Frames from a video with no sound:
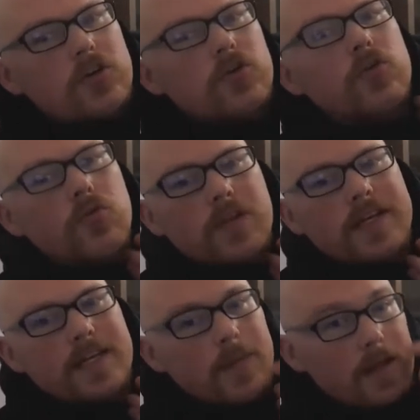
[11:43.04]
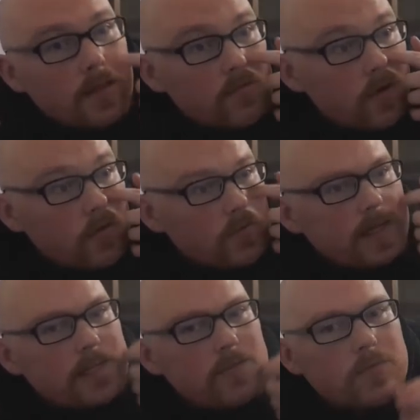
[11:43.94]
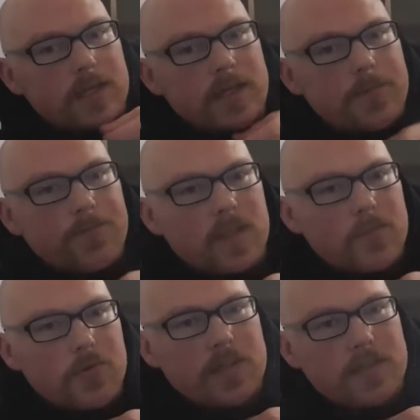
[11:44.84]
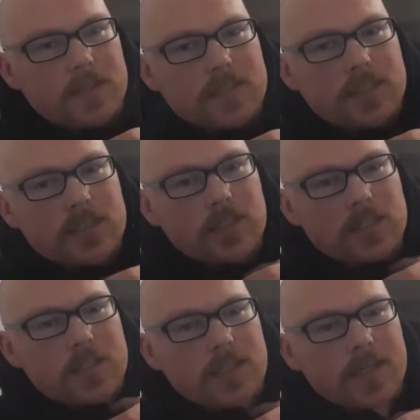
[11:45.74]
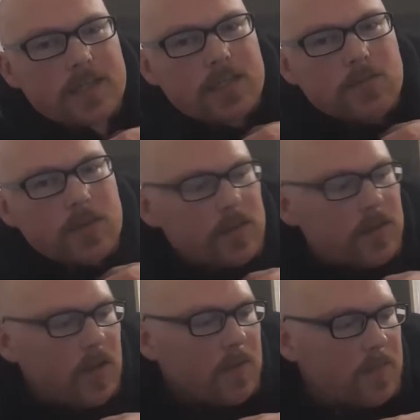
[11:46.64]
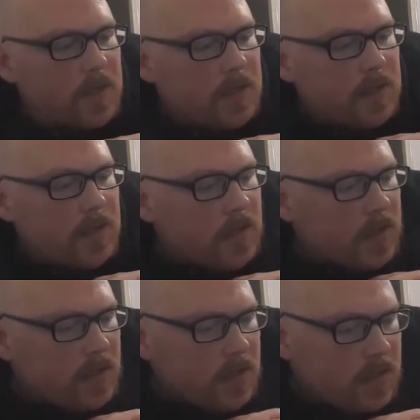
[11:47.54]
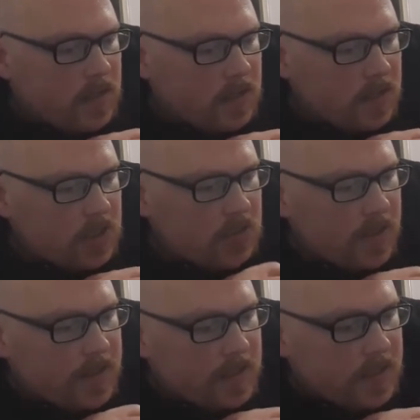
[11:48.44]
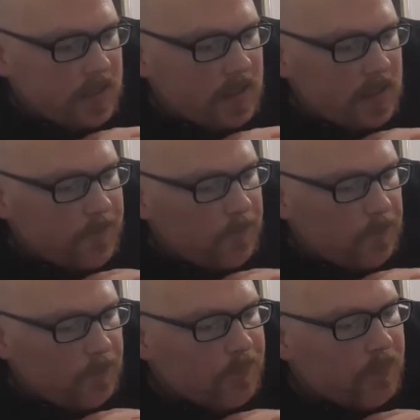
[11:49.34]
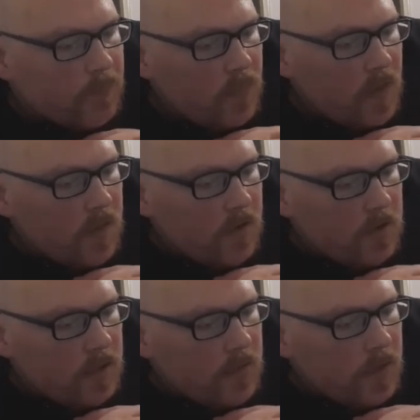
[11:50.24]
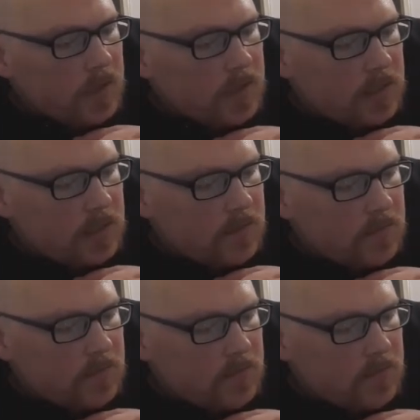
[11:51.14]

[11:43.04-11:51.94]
cooling in my throat when I breathe this in, just like I did with the Not Mini. Let's try this at 30 watts.